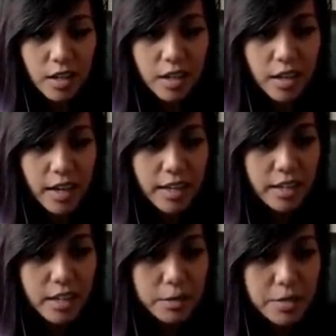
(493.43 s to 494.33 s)
I
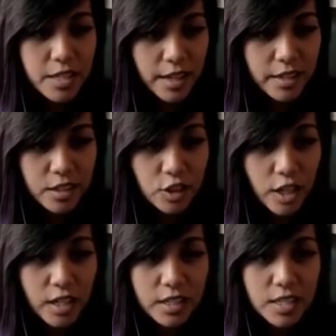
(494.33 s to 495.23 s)
ended up setting the
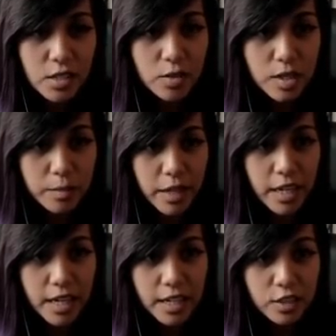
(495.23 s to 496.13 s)
Chalice that was in my
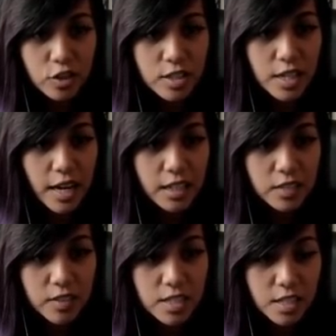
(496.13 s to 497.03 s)
hand just to
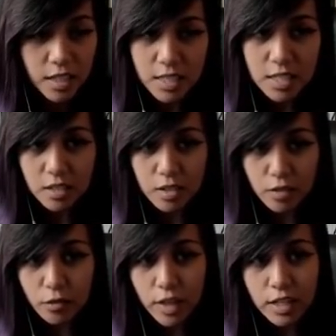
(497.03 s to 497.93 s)
activate
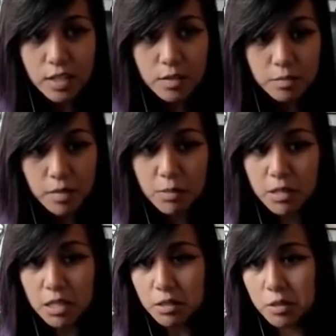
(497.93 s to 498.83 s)
Celestial's effect.
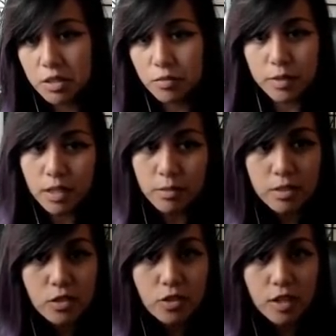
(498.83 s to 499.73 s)
Maybe I could have been
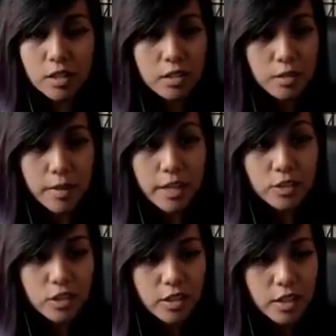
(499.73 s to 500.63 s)
able to draw another
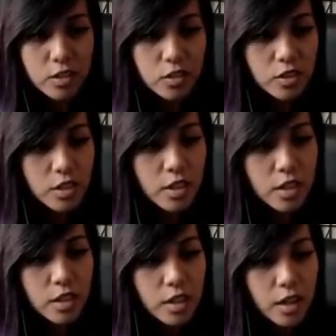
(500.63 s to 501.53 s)
mass change.
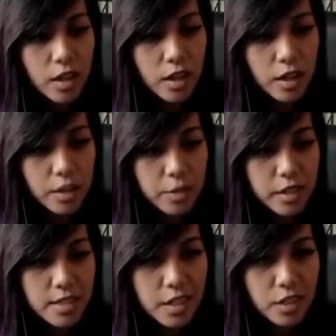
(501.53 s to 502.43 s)
But
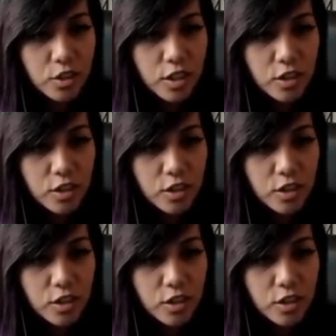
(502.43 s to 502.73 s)
I set a